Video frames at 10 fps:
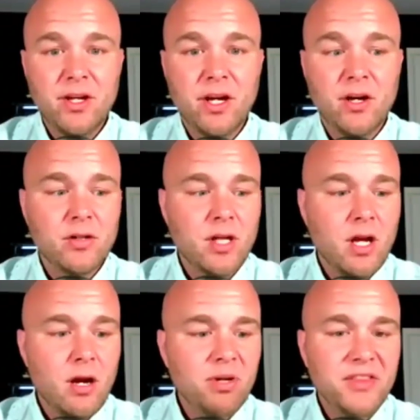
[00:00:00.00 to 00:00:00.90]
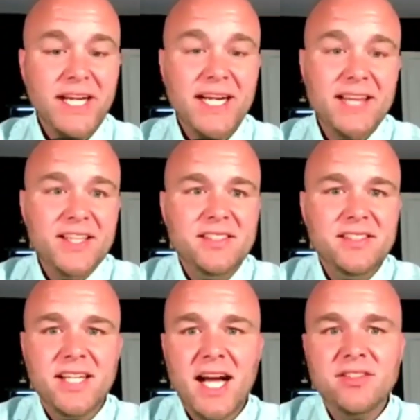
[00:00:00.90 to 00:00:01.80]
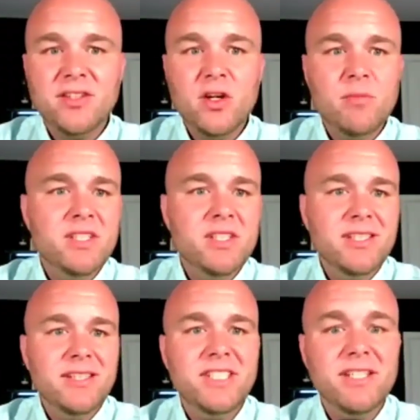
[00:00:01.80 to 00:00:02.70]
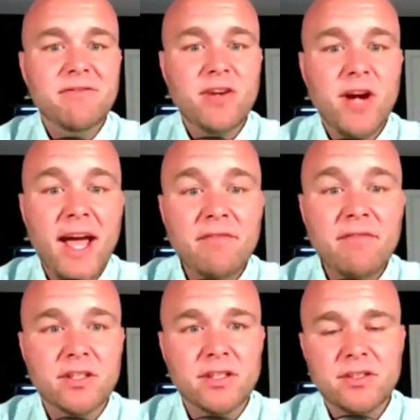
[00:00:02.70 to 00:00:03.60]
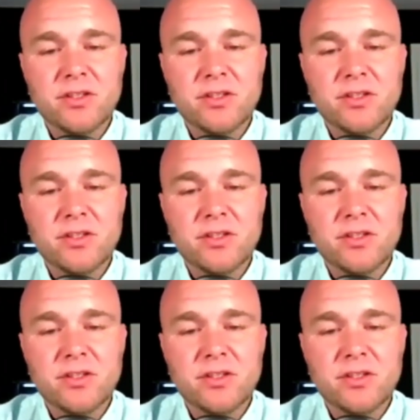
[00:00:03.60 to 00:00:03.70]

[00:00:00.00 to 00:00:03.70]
you know, but this is the guy's home. He's lived here forever.